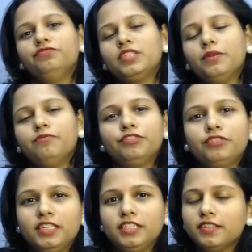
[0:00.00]
some
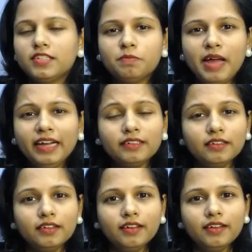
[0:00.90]
fifteen years back,
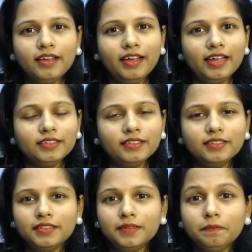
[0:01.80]

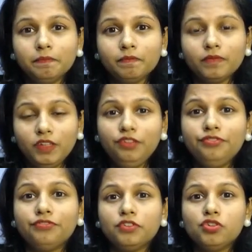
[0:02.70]
and uh,
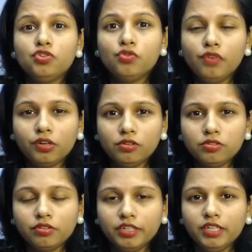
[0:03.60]
if you were
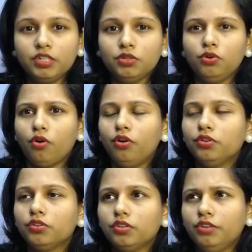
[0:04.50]
also ridiculed
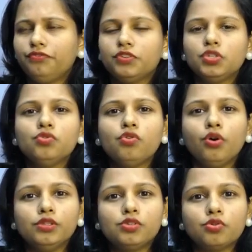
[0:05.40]
or if you
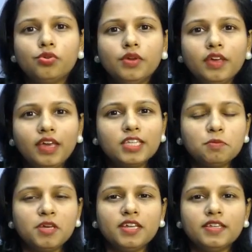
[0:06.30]
also
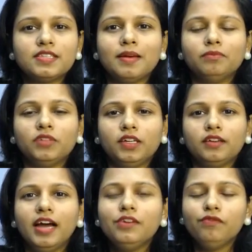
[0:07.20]
experienced
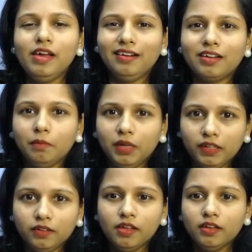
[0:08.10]
something
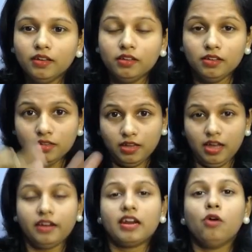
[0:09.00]
unwelcoming
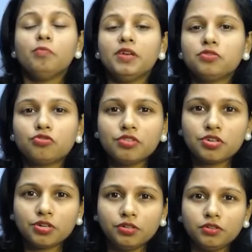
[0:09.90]
around
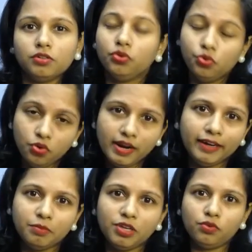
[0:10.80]
menstruation, do
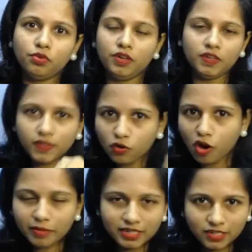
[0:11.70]
let me know in the
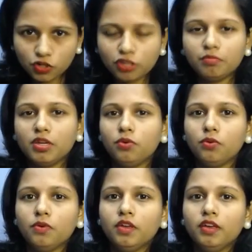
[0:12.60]
comment section below.
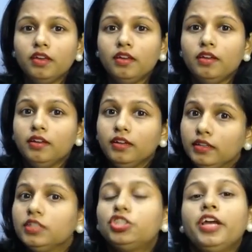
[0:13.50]

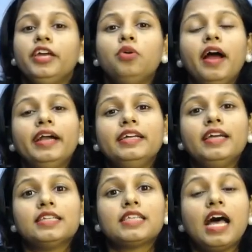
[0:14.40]
Share your ideas.